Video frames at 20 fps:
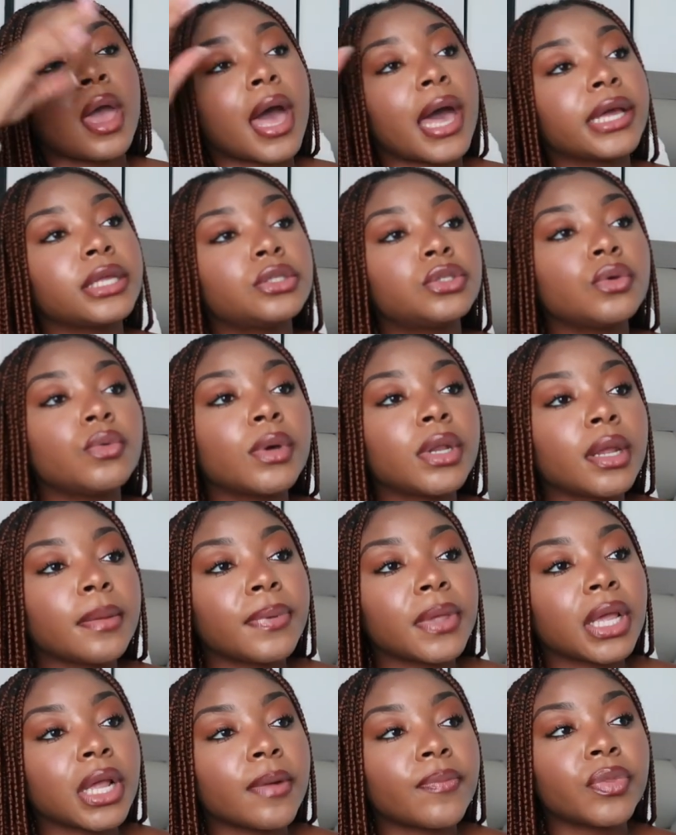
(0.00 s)
I do want to
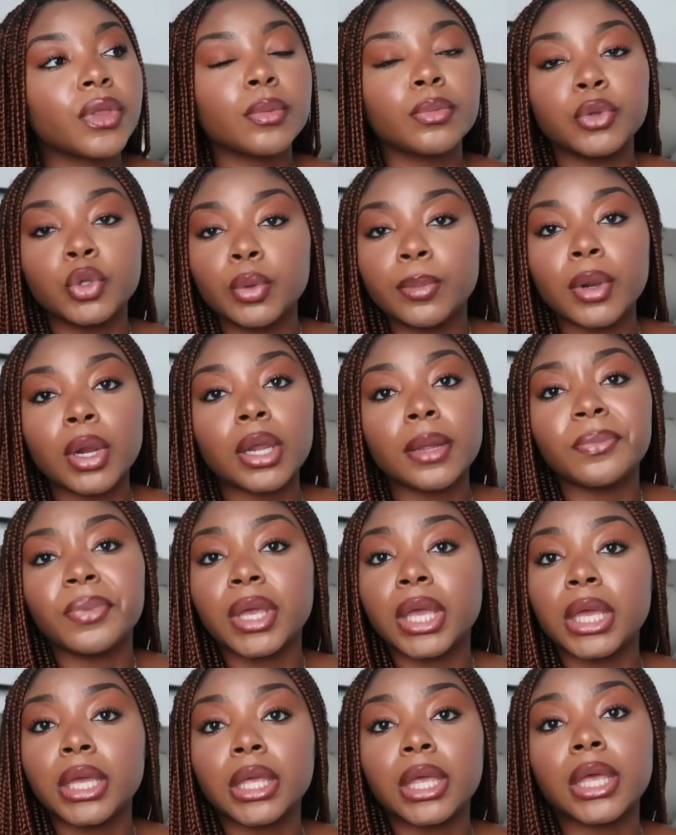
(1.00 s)
pick up the Blueberry
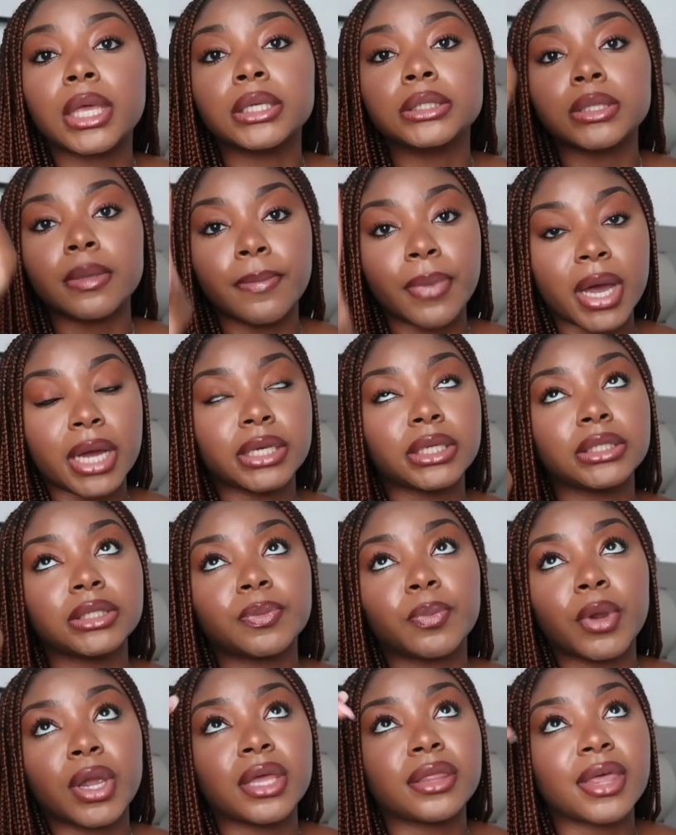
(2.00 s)
Pancakes body
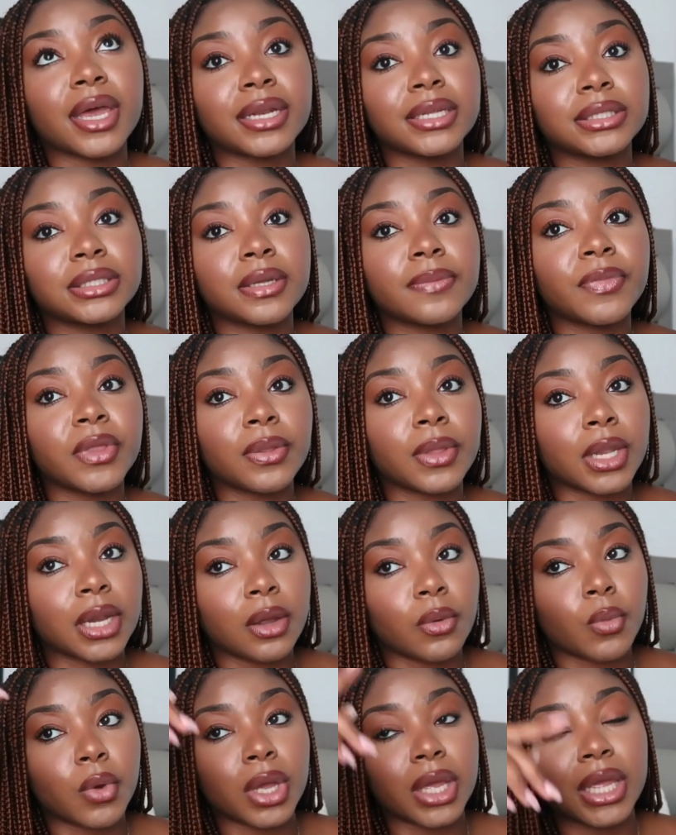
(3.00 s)
spray. That is something that
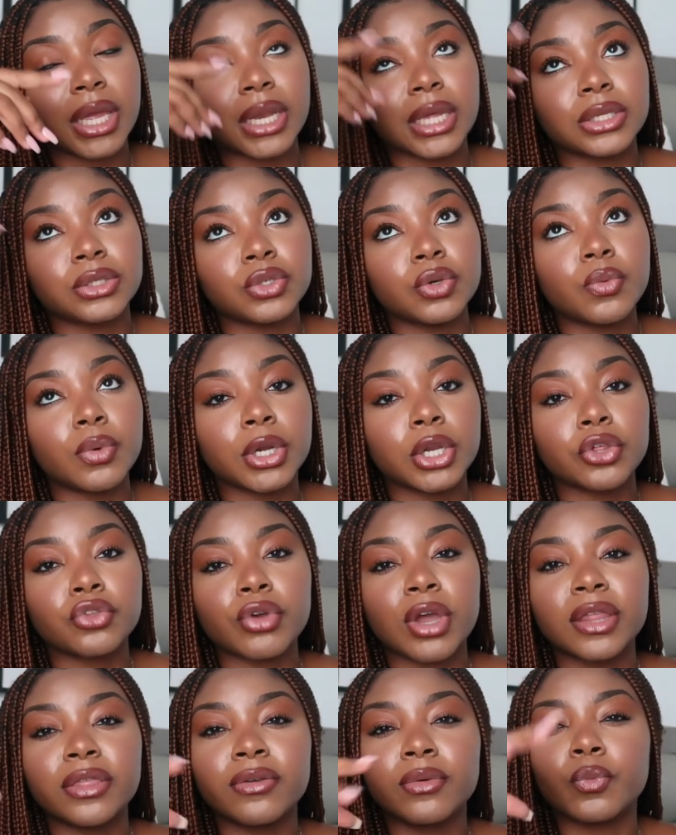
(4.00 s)
I want, and I do want to
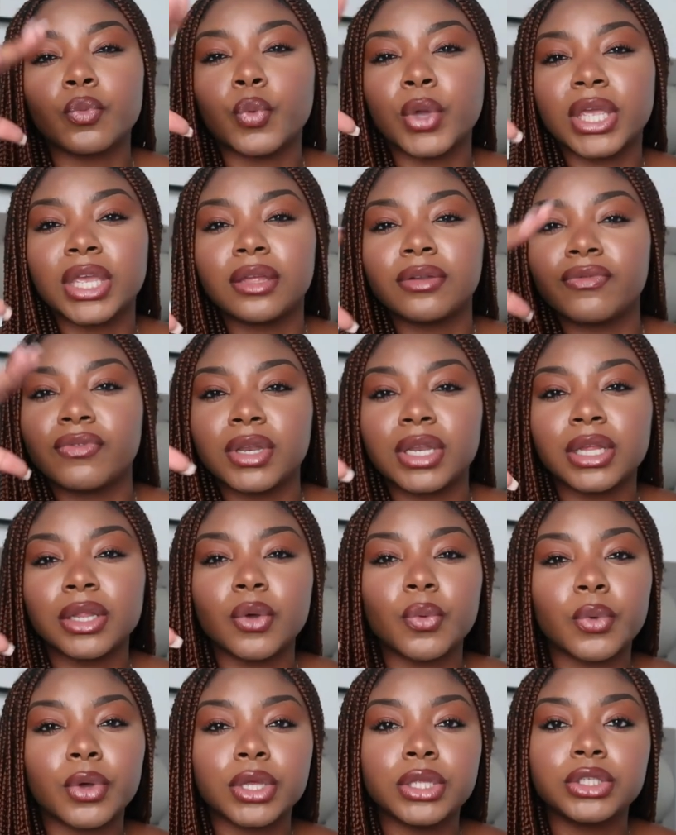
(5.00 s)
try the Wicked
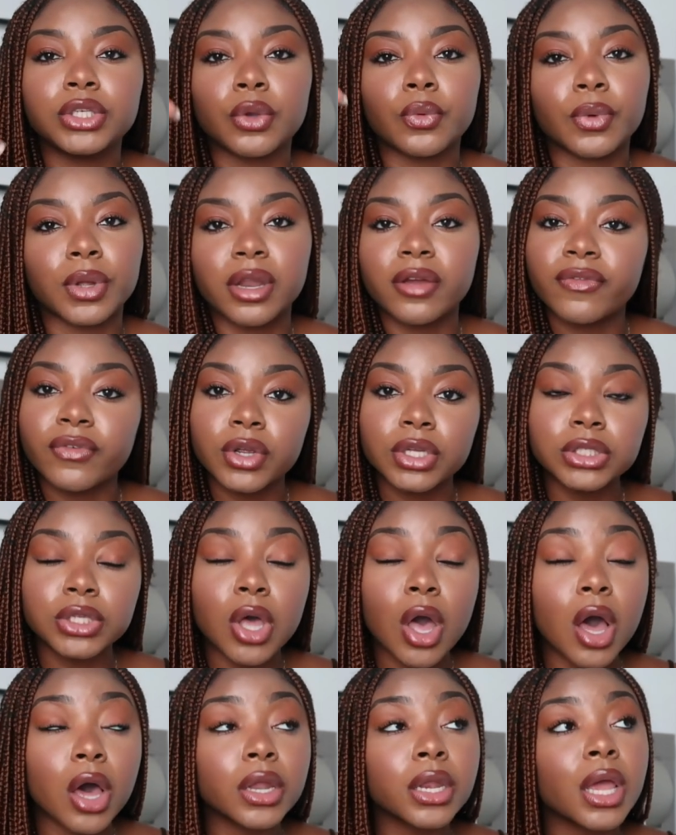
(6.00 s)
Vanilla Woods or whatever it's
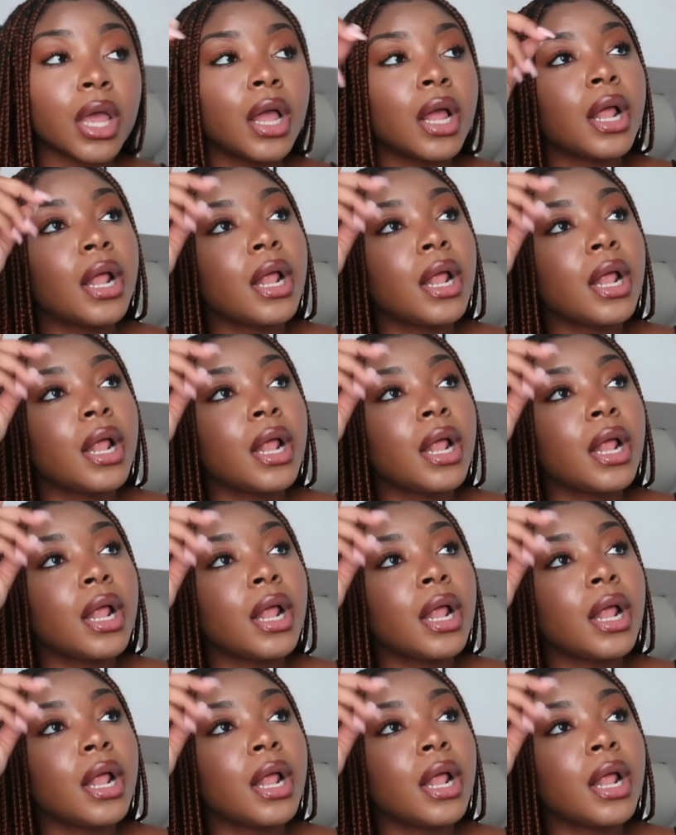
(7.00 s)
called.